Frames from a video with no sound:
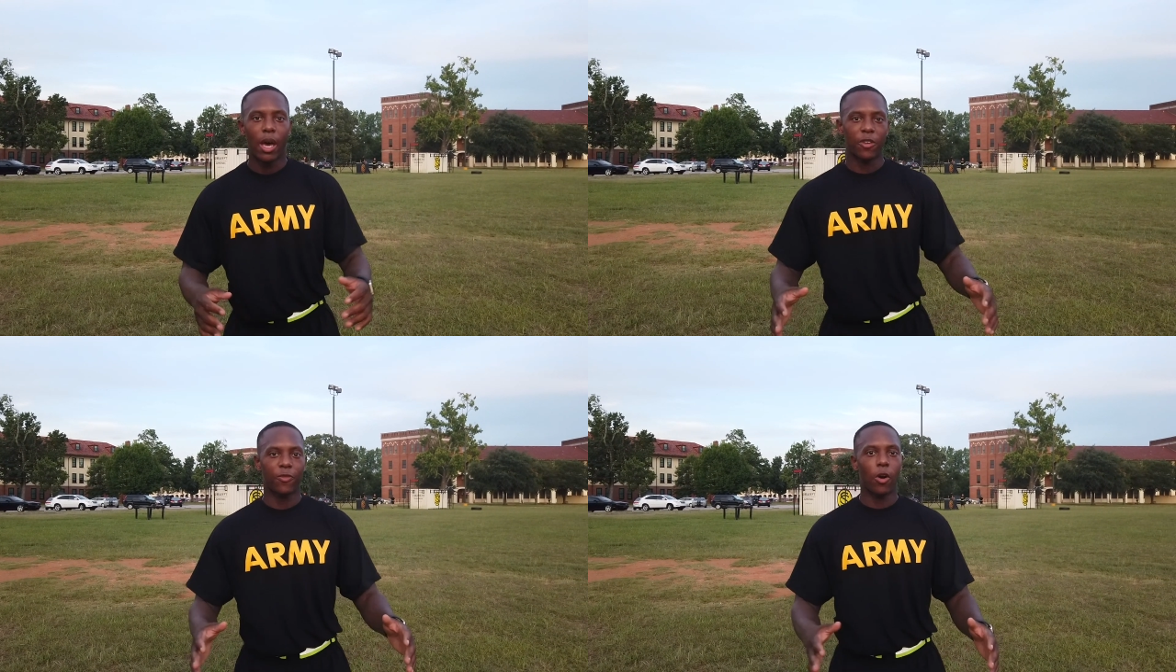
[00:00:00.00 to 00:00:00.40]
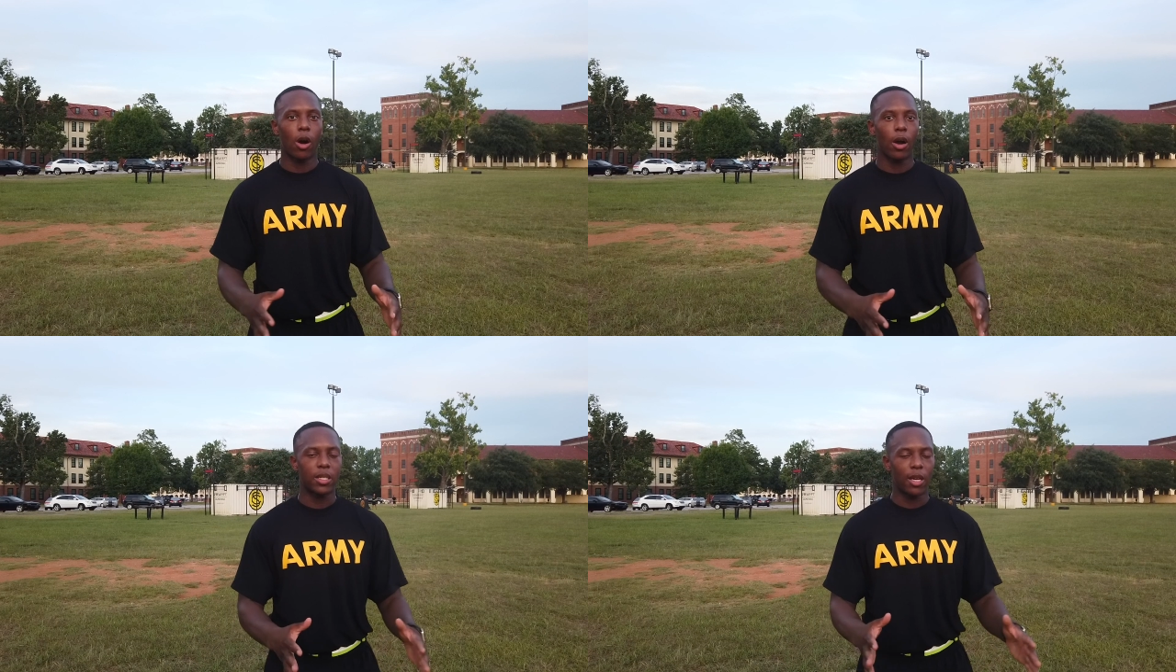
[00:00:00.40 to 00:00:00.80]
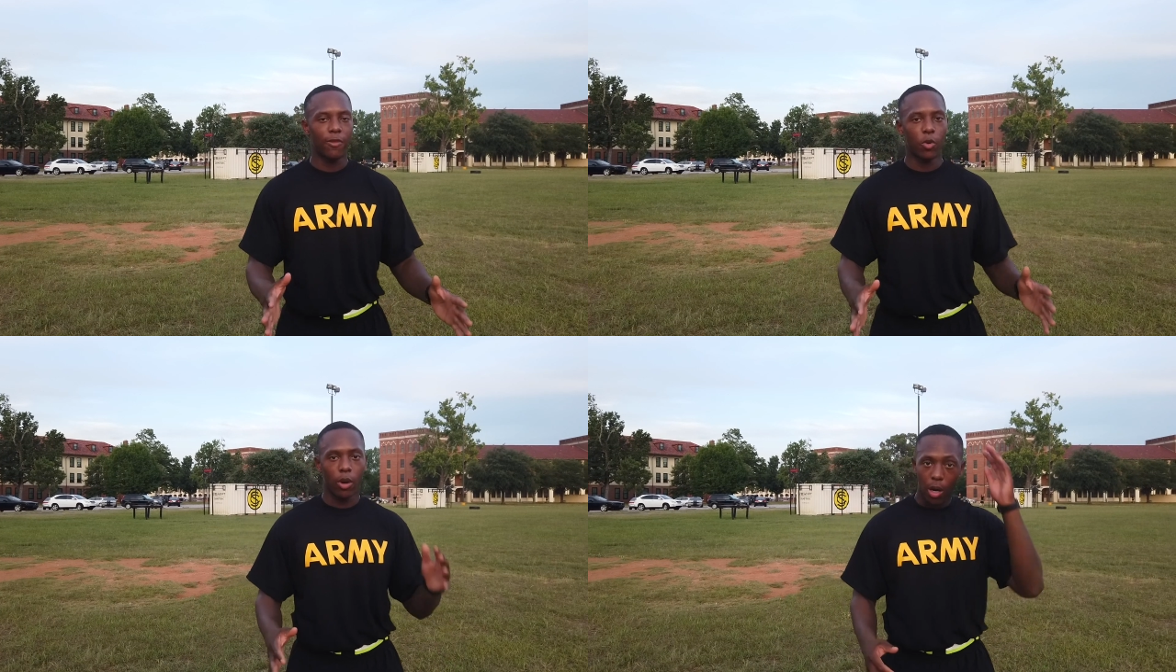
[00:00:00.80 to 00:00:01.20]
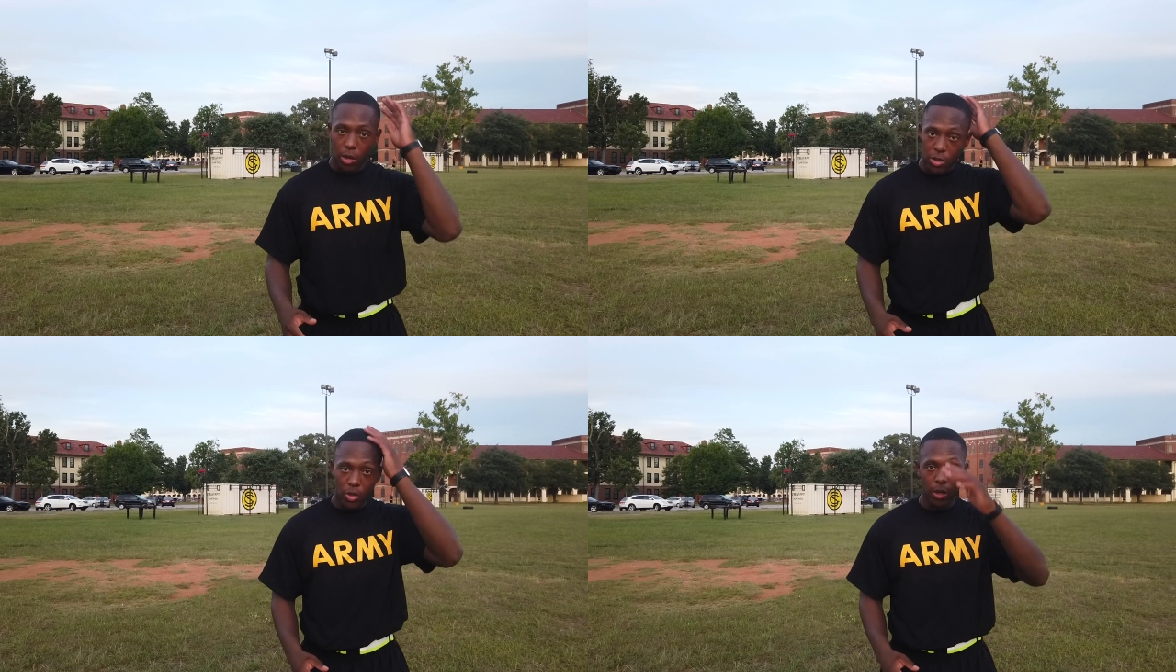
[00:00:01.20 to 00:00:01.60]
As far as everyone
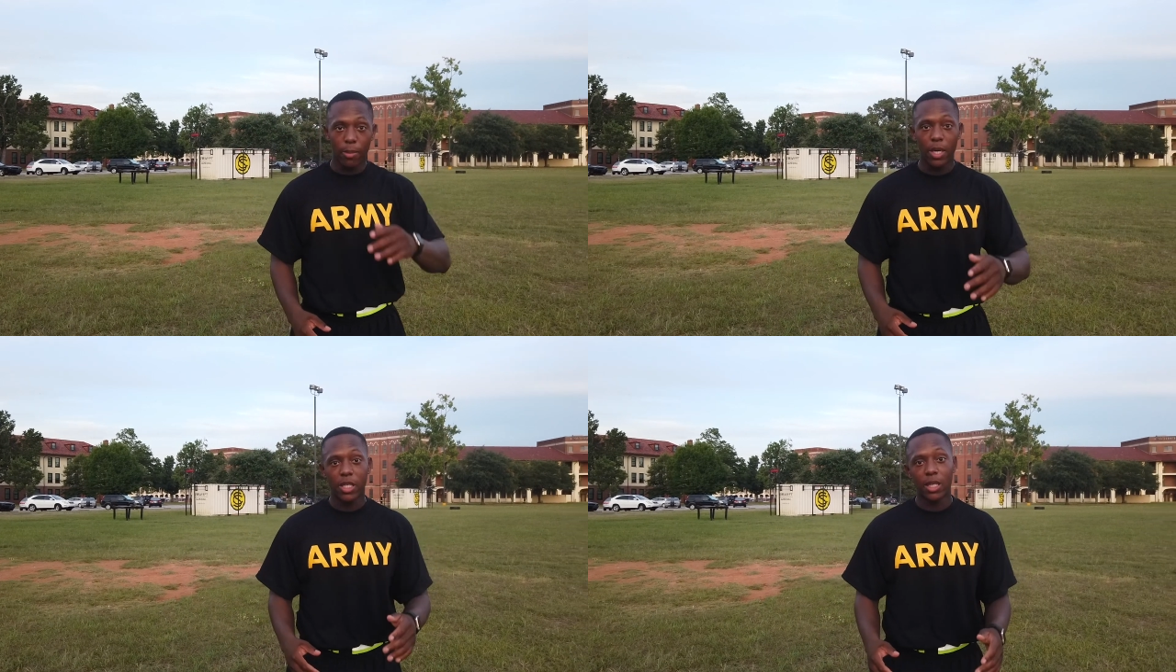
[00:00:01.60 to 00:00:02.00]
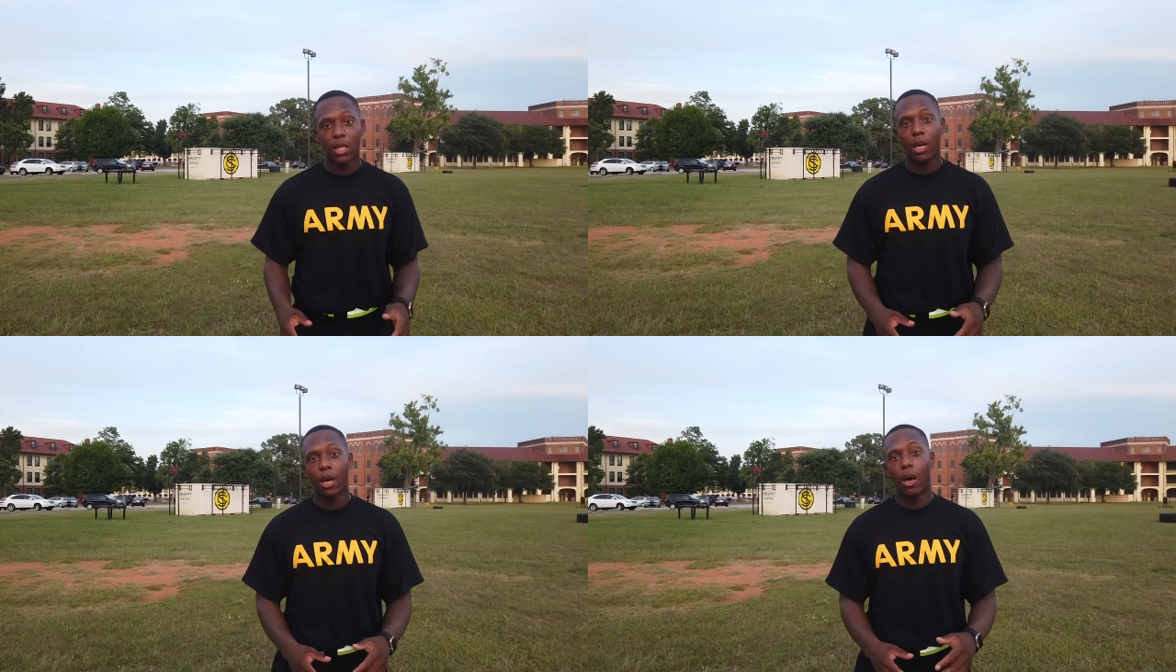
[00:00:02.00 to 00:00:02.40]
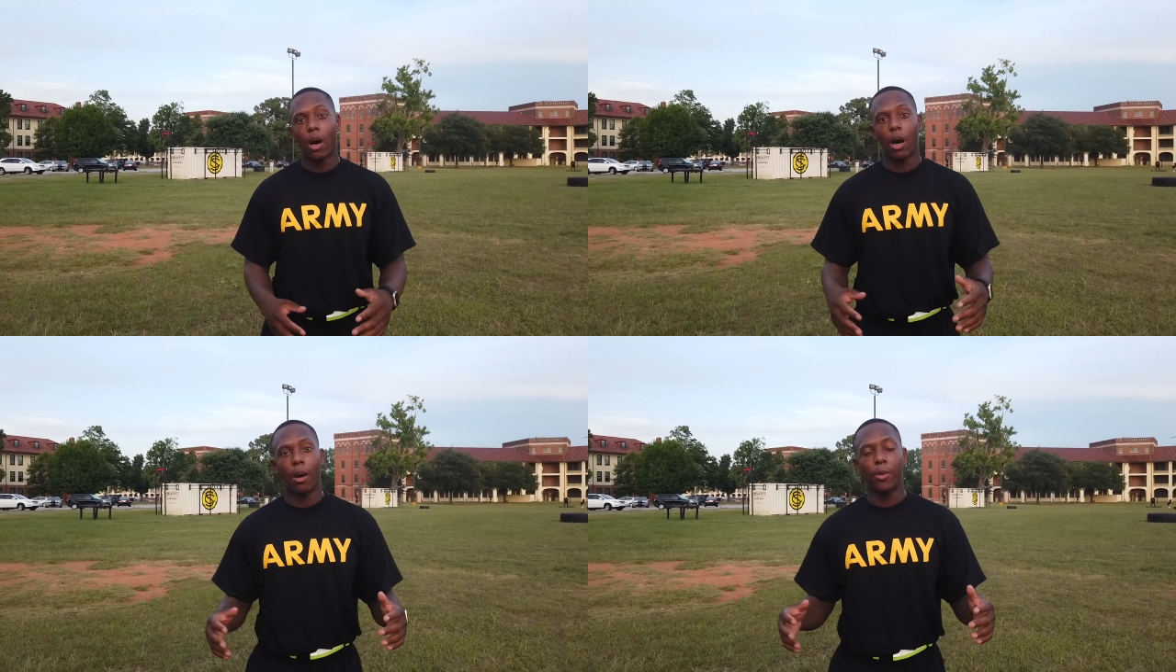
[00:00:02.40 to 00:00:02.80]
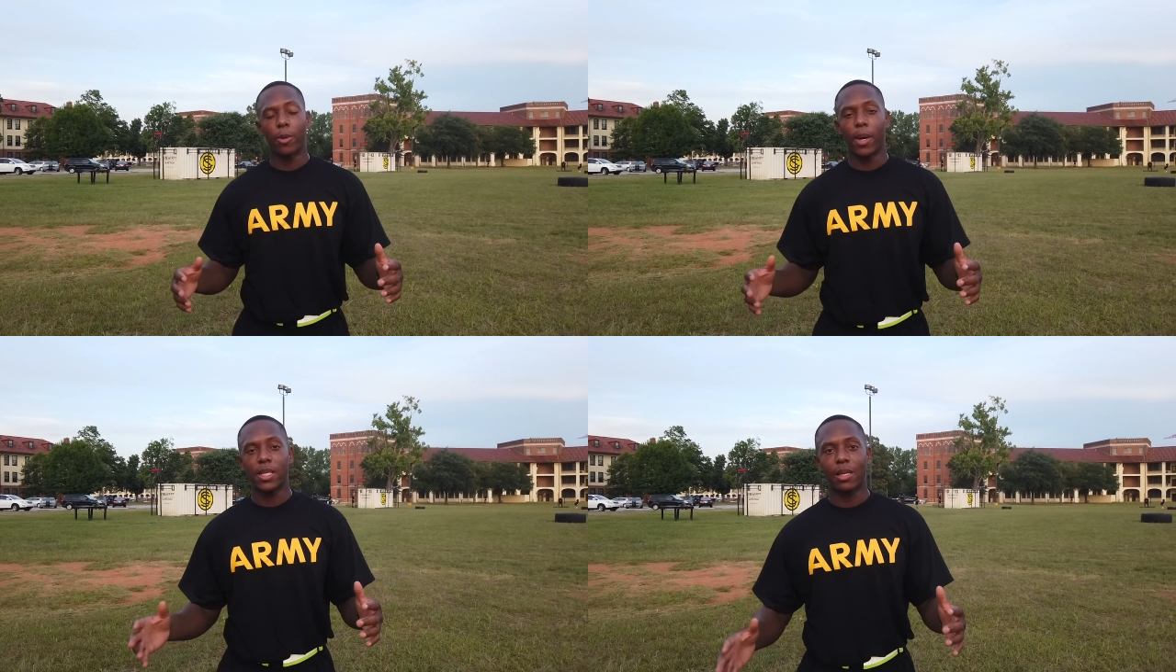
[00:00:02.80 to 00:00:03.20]
else during the mission,
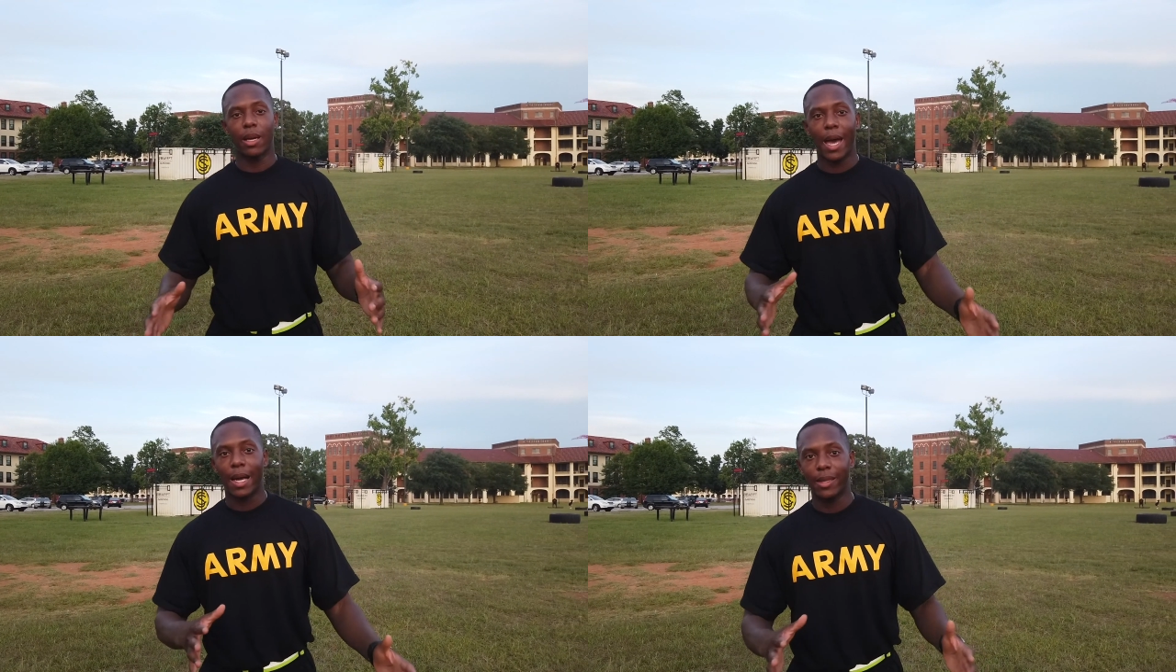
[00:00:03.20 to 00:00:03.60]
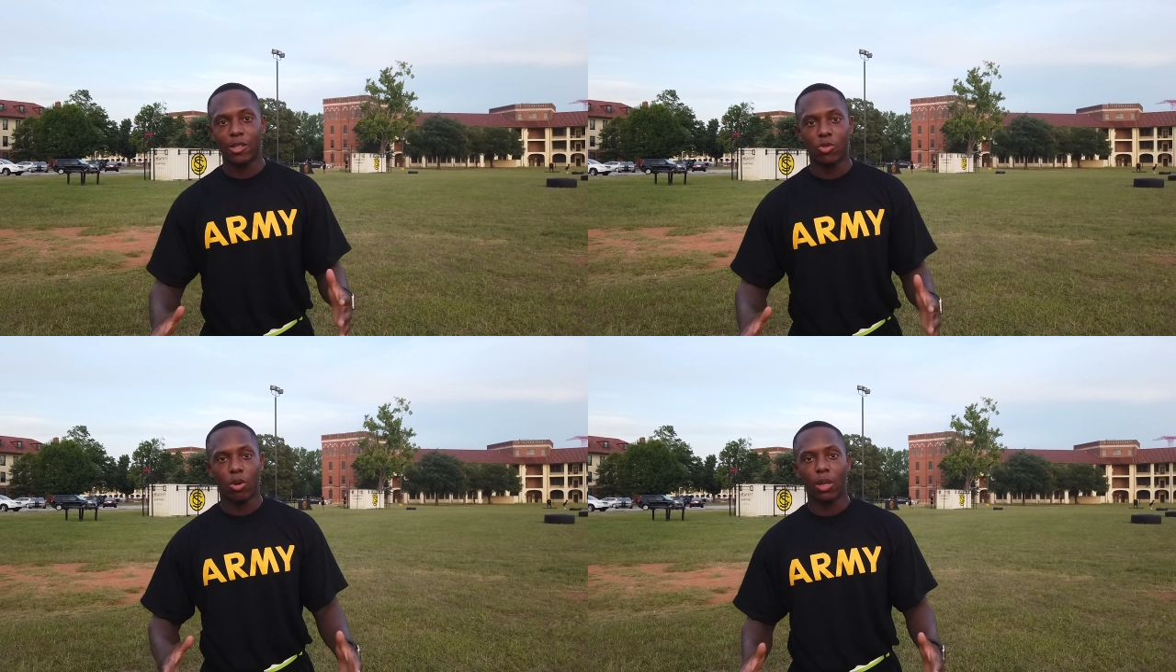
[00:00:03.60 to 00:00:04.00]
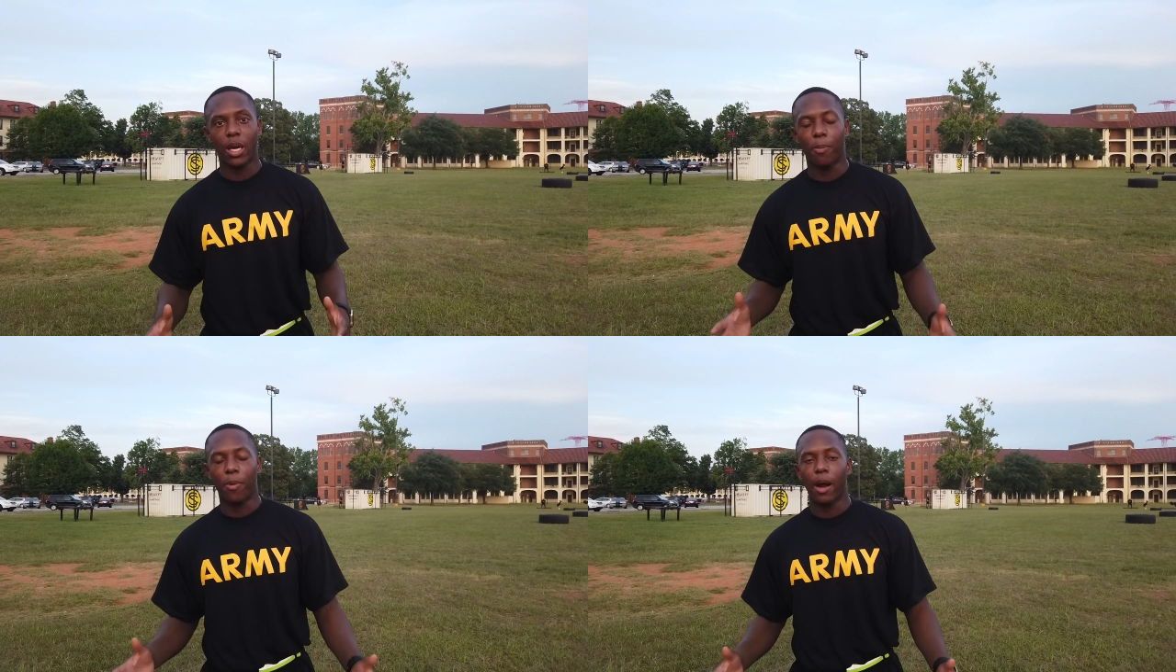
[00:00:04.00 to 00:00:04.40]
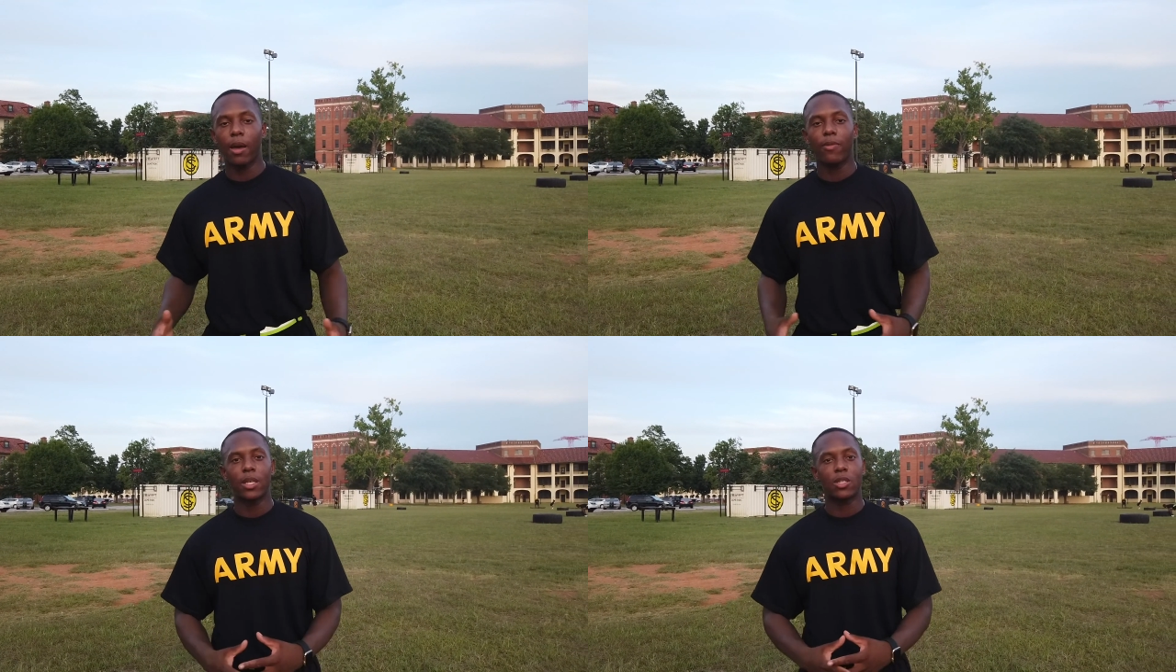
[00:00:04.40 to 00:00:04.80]
you're basically acting sort of like a
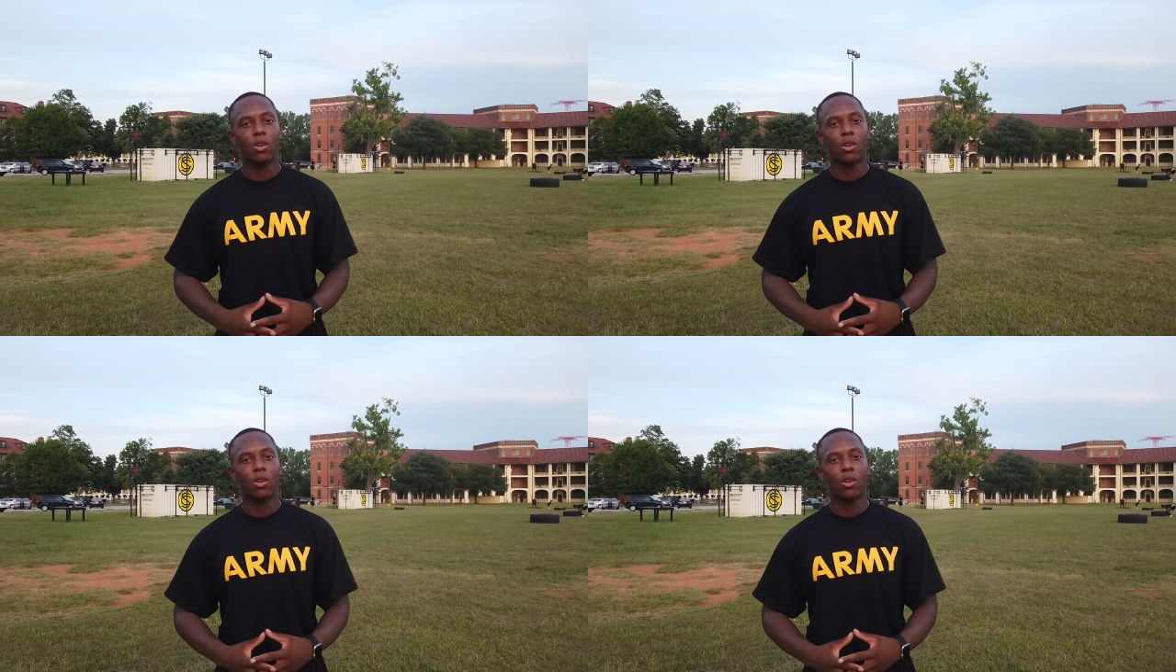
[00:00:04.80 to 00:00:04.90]
private.